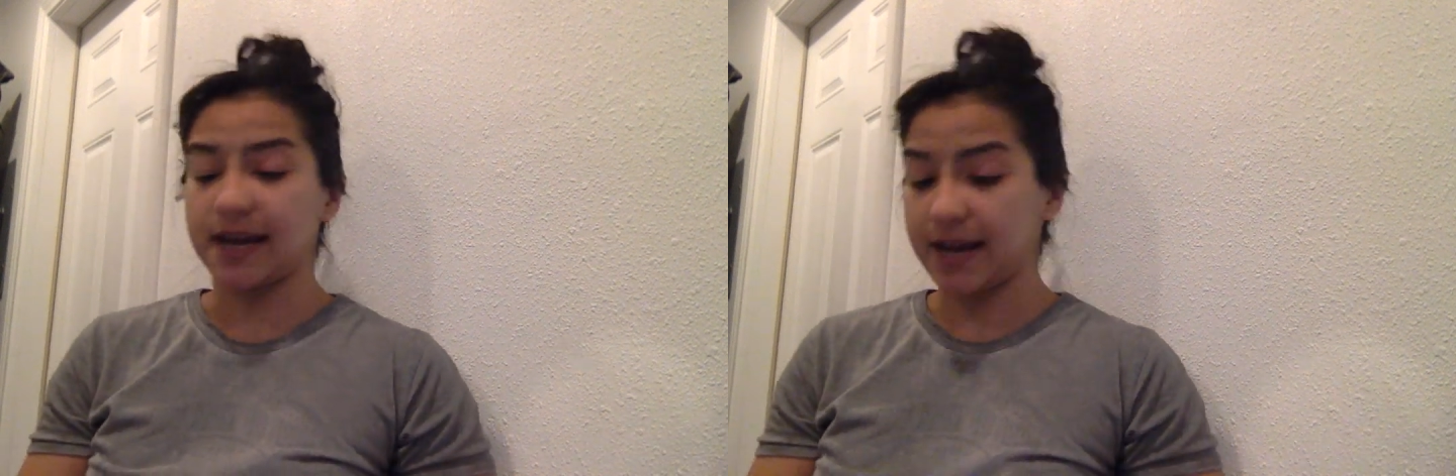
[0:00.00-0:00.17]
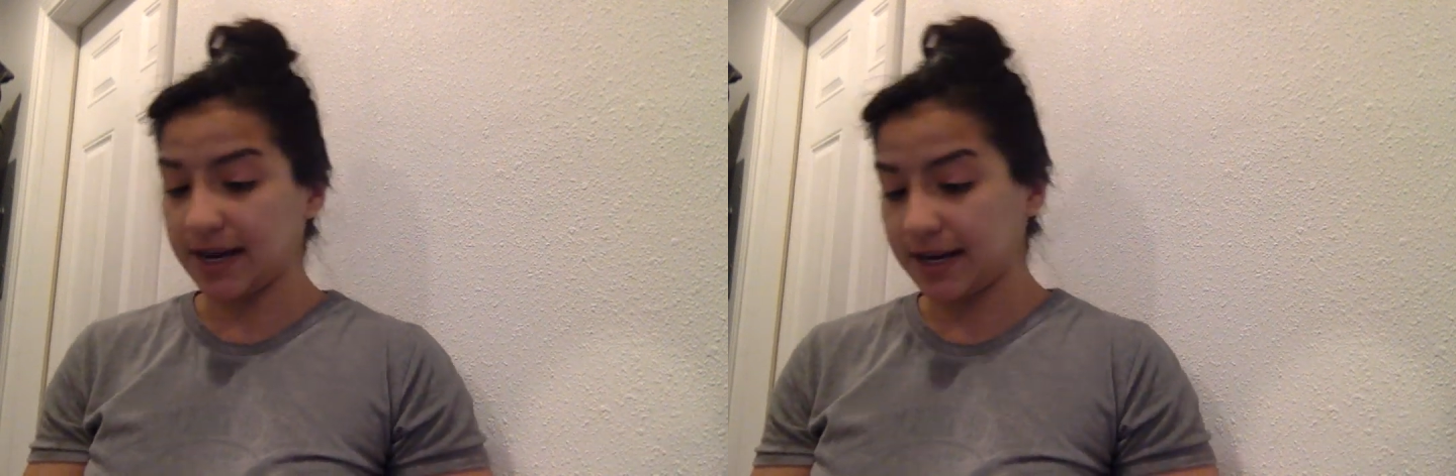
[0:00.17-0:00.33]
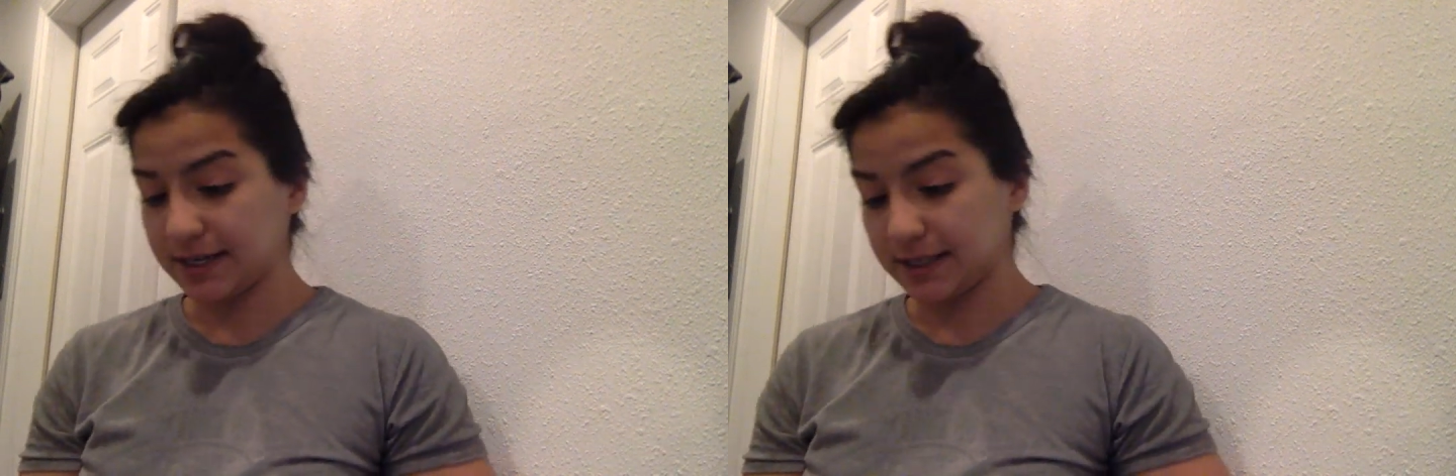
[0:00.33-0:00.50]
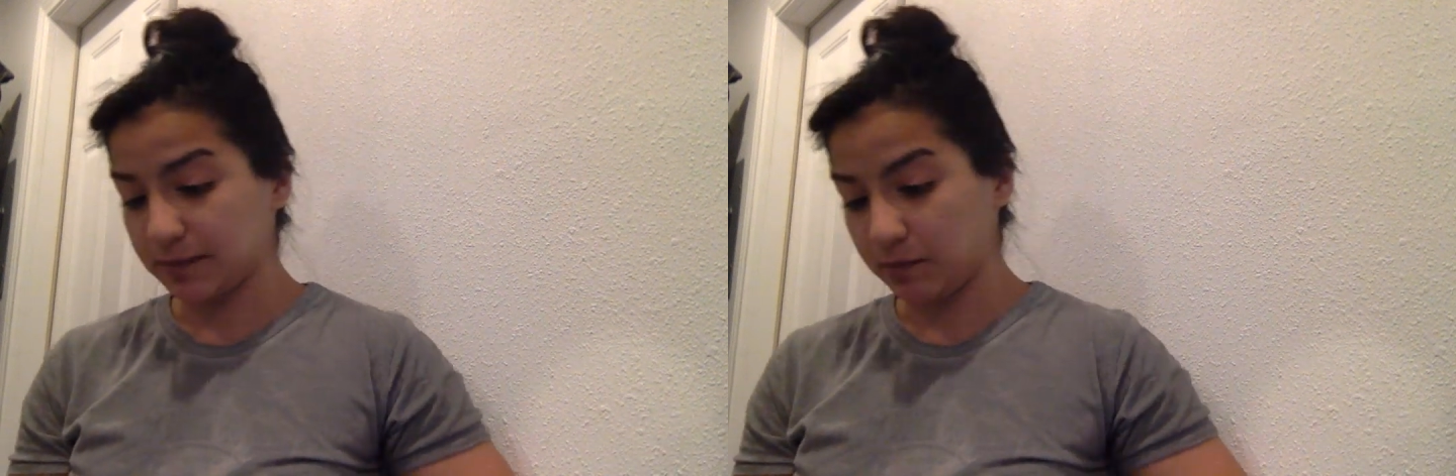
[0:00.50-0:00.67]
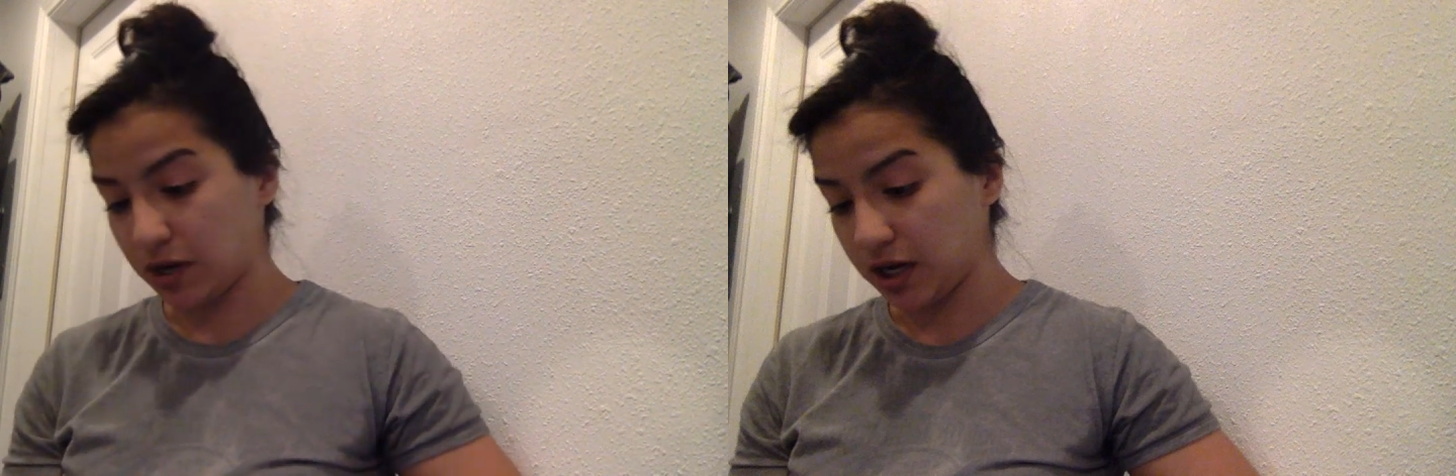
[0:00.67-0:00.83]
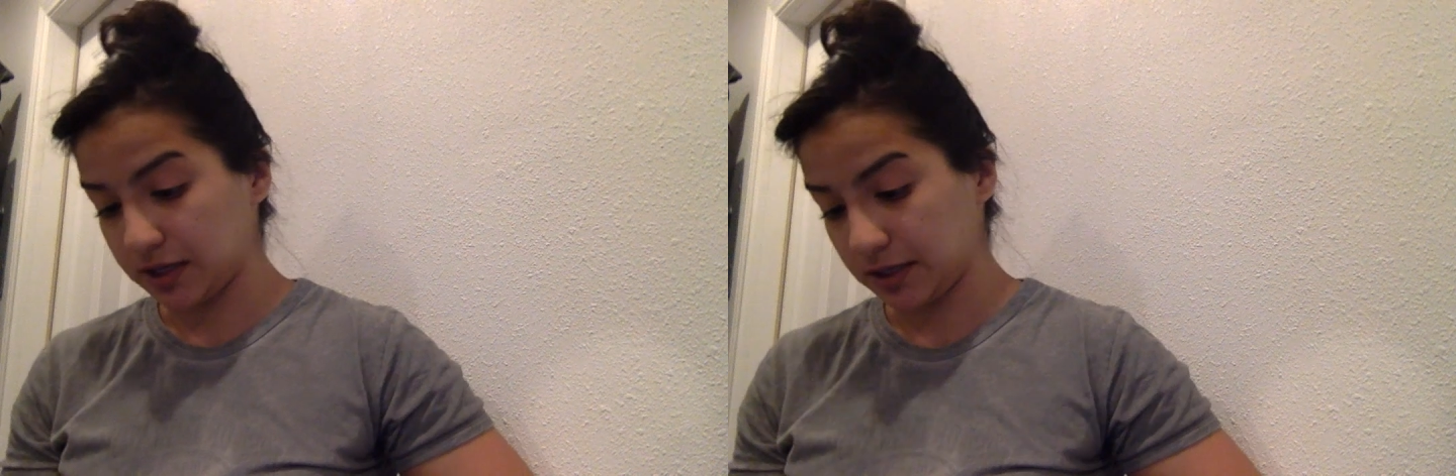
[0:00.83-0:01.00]
as
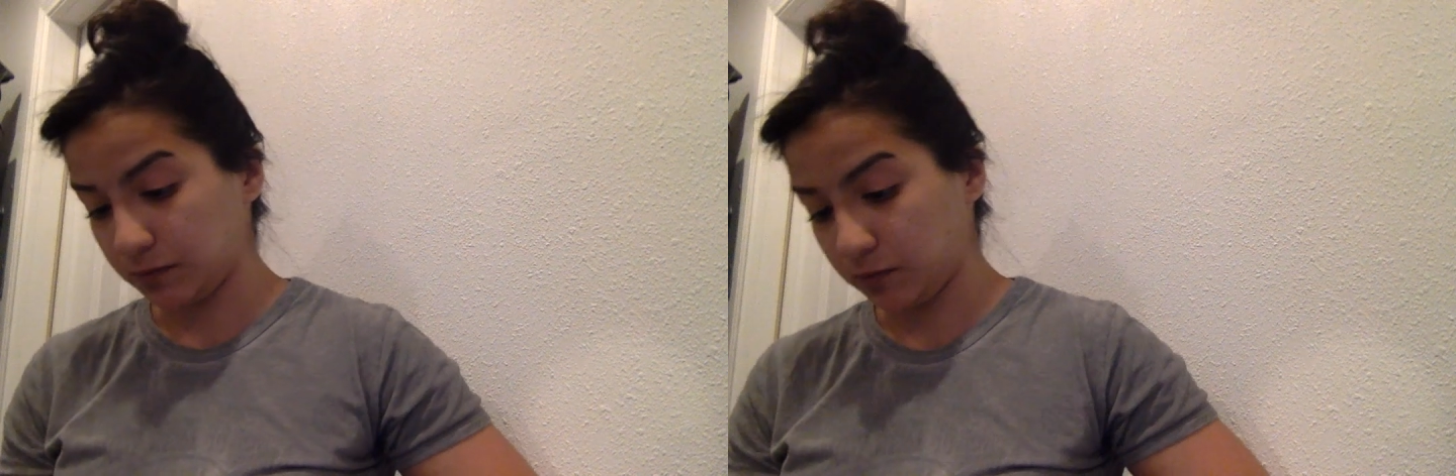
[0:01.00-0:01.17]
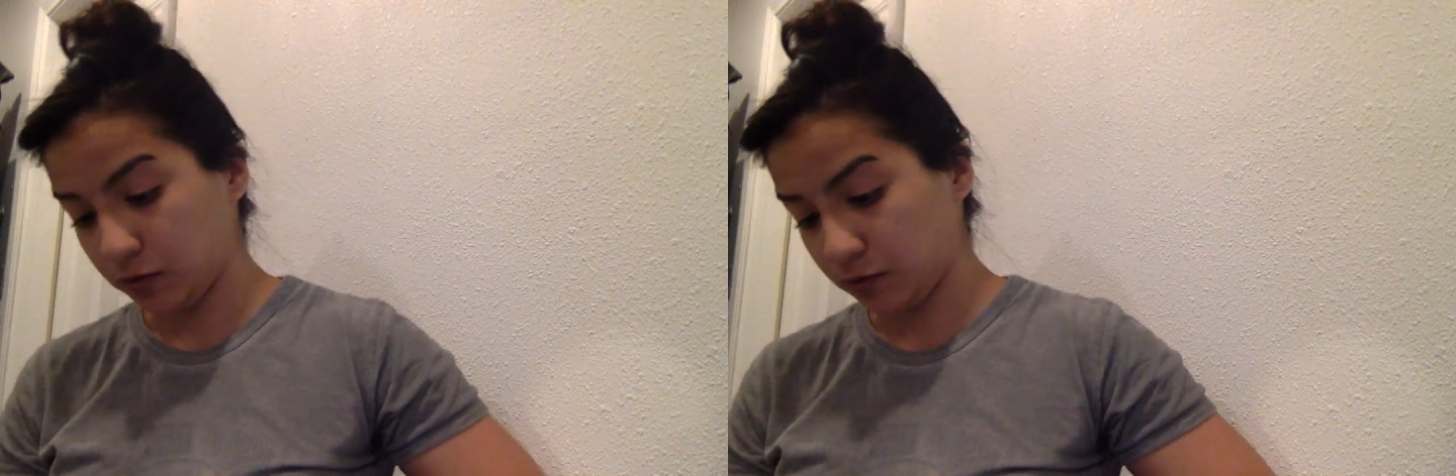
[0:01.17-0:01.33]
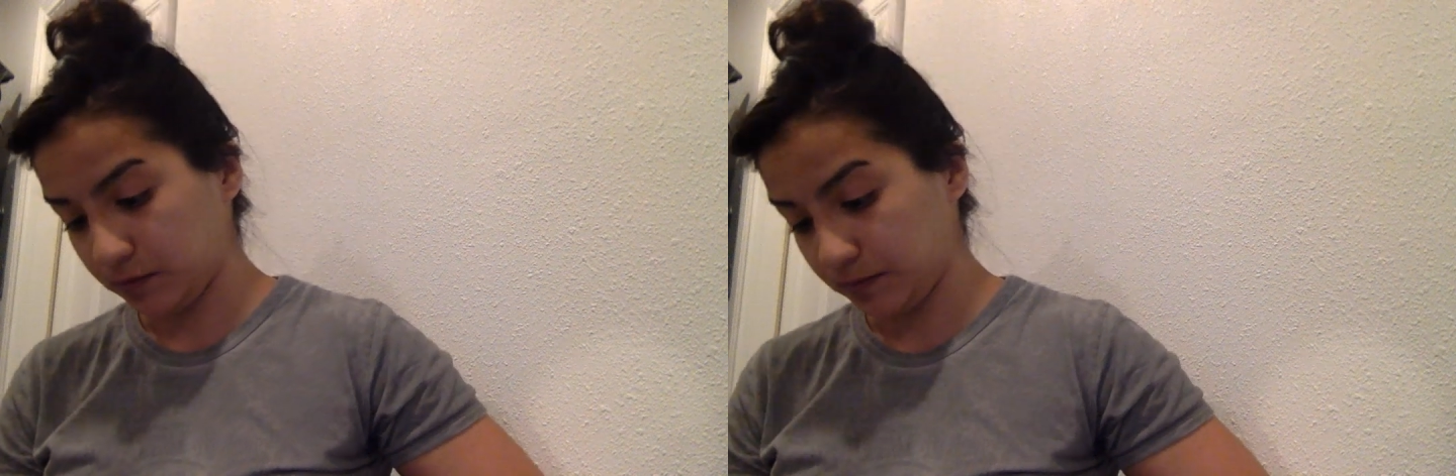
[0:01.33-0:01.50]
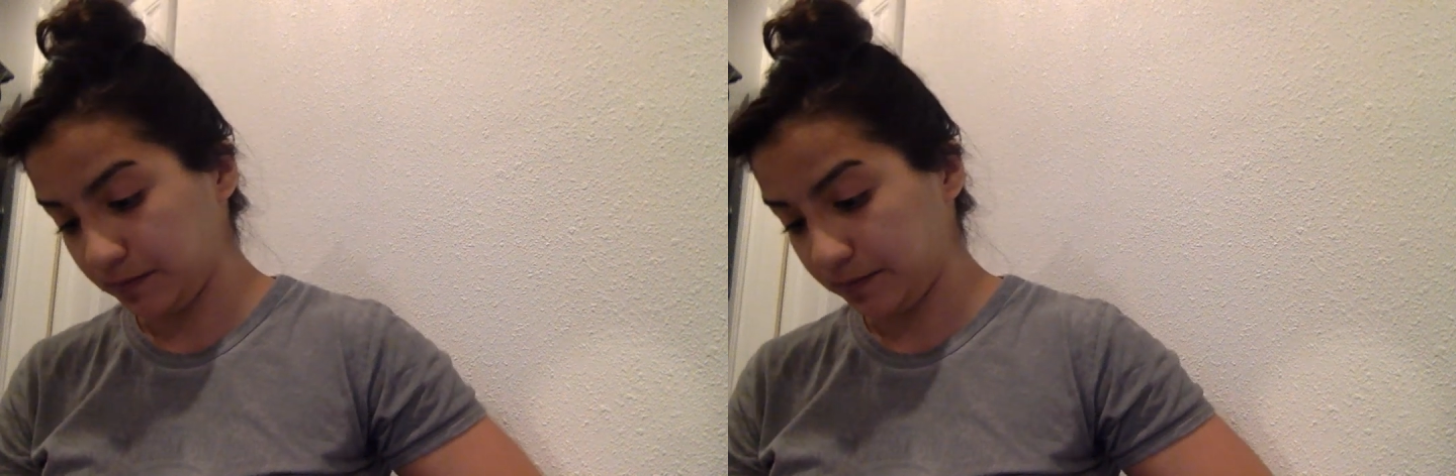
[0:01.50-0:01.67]
possible.